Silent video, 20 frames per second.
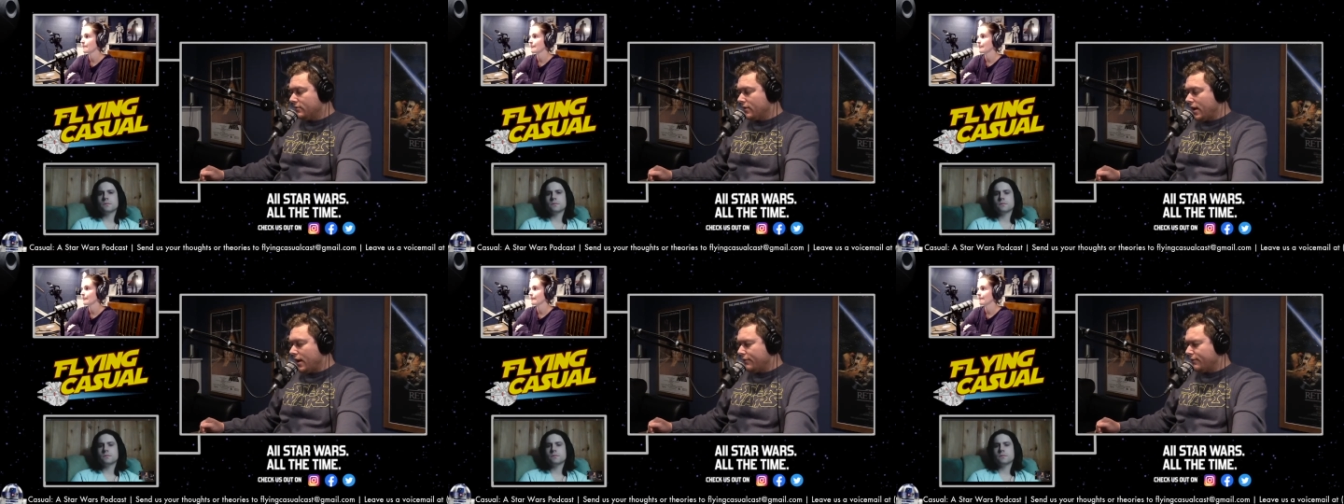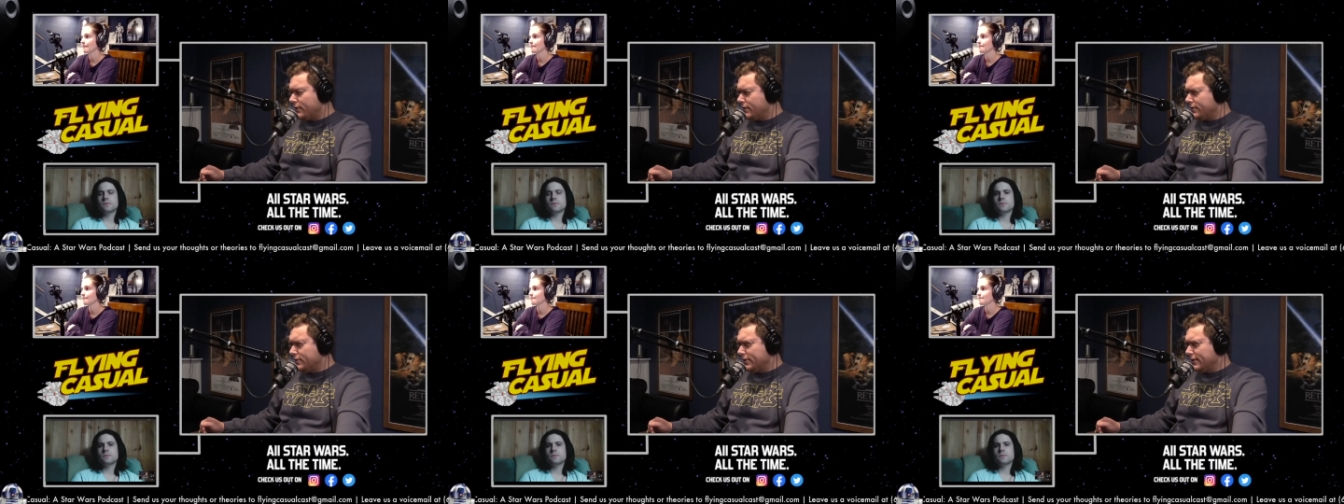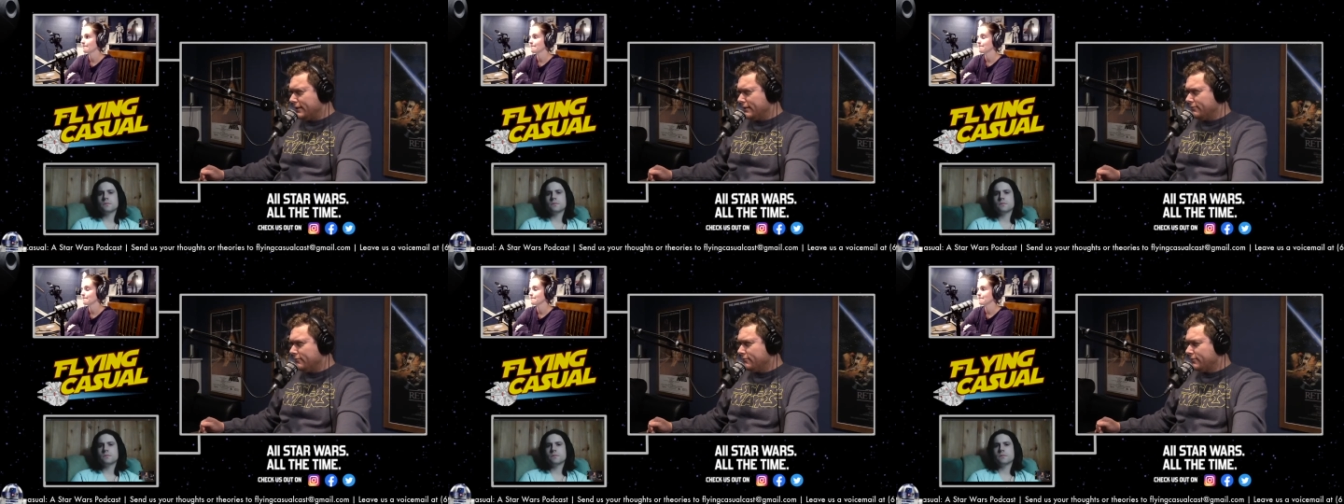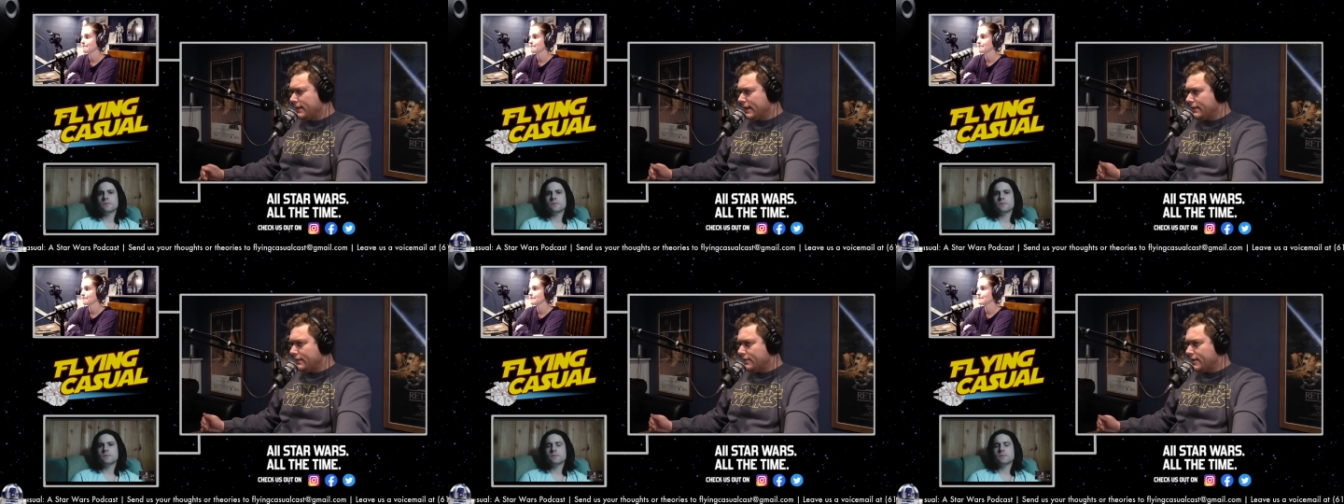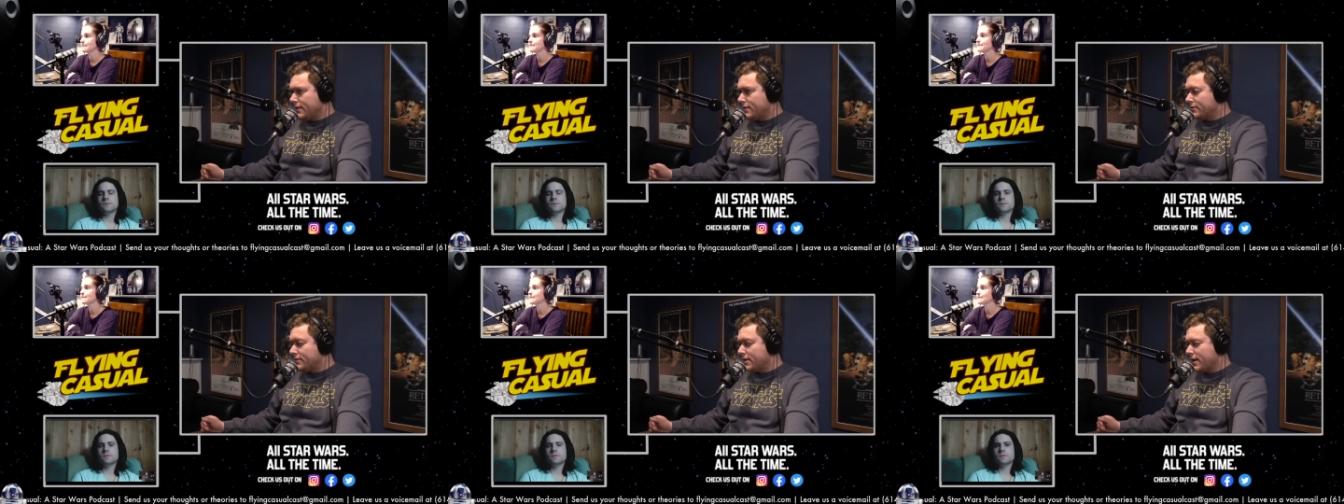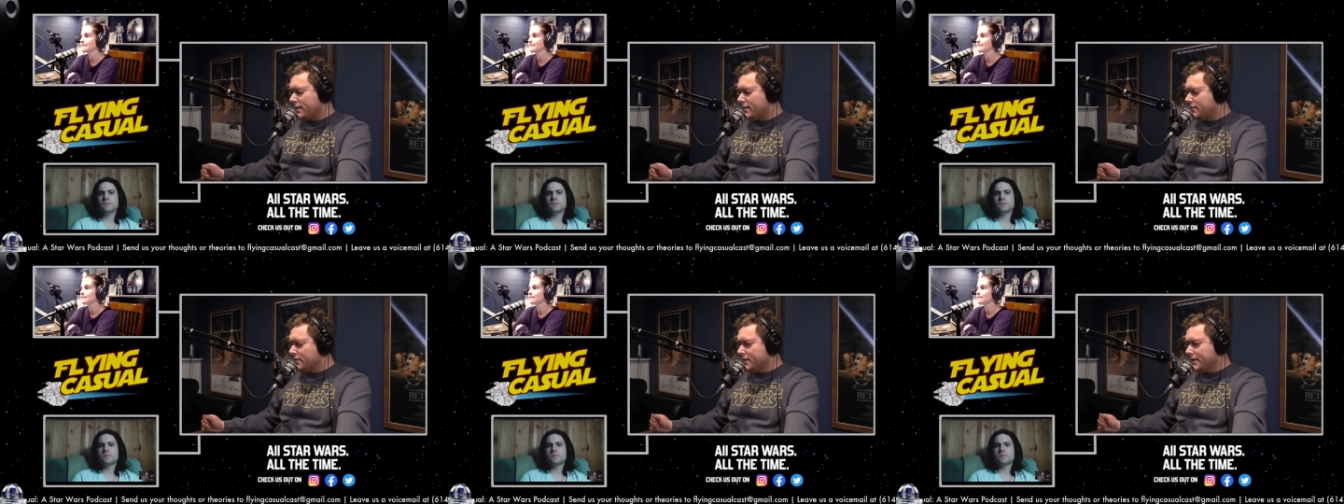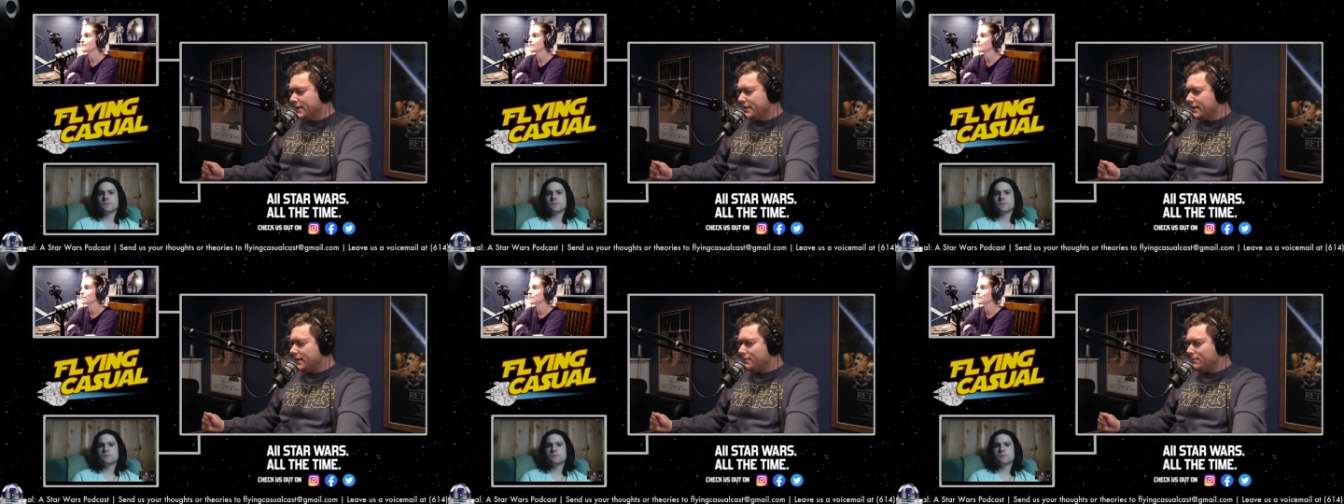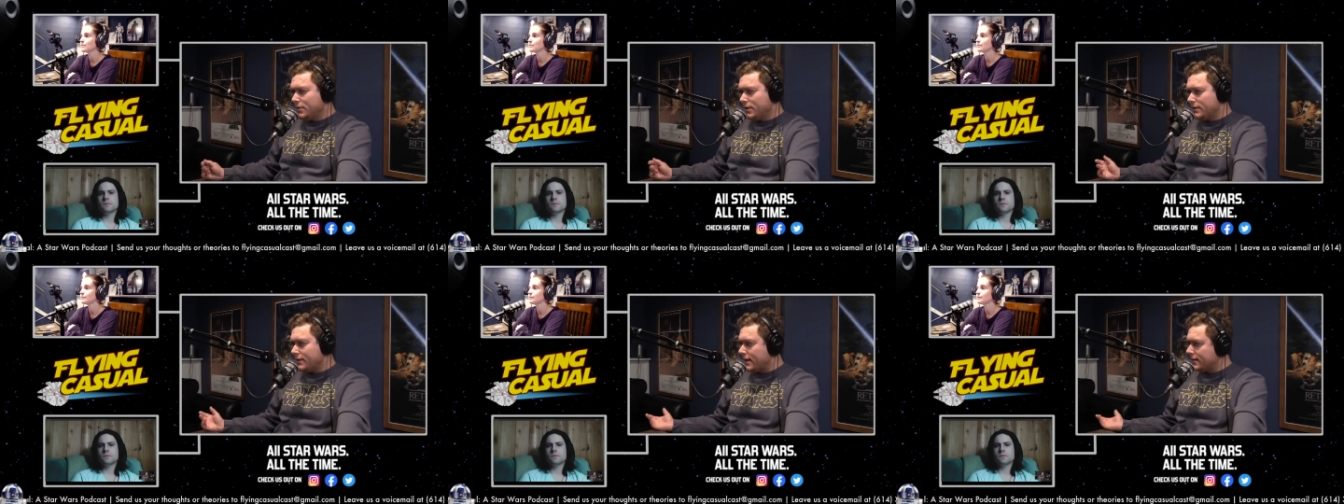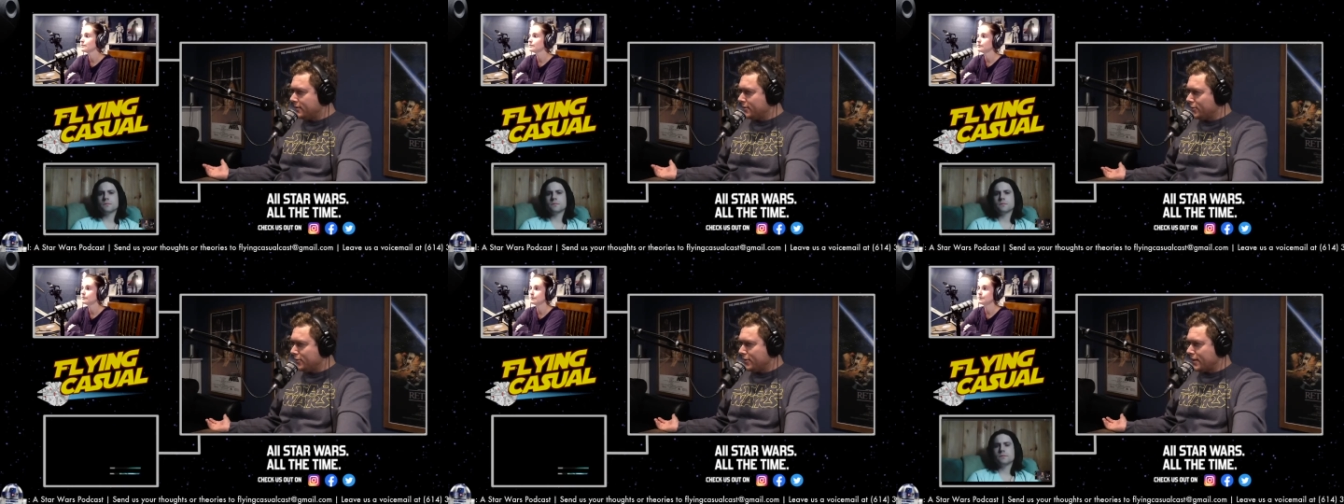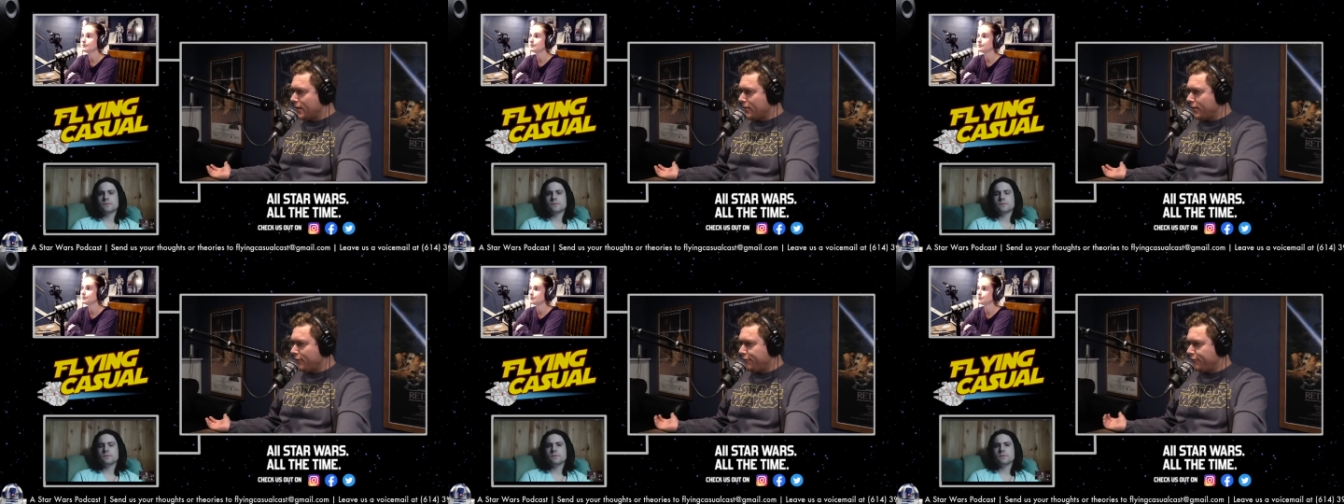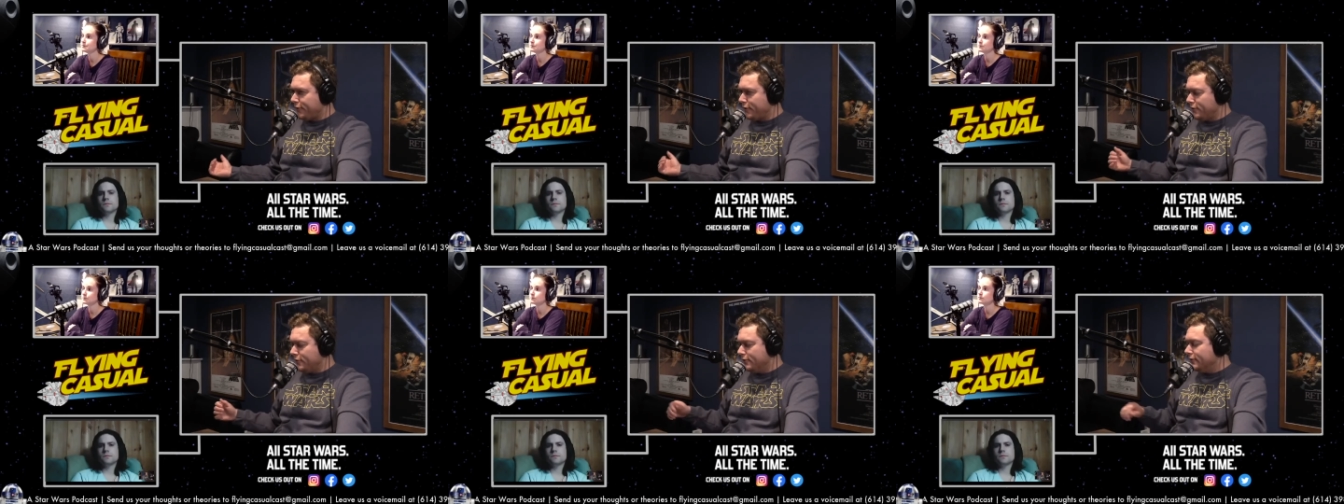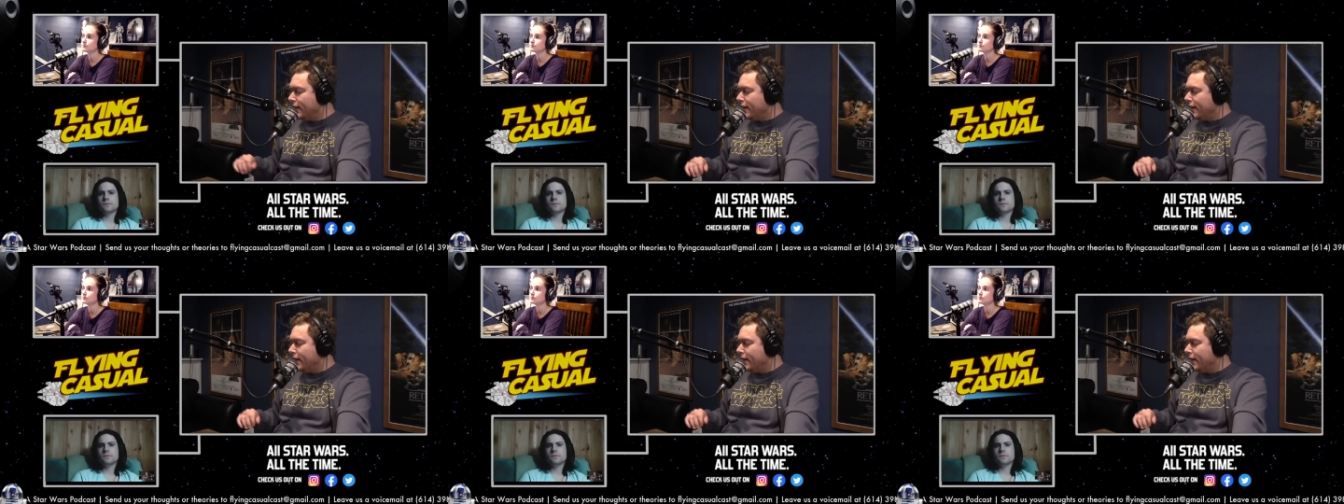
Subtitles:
Obviously, that sounds kind of silly, but that's just how I feel.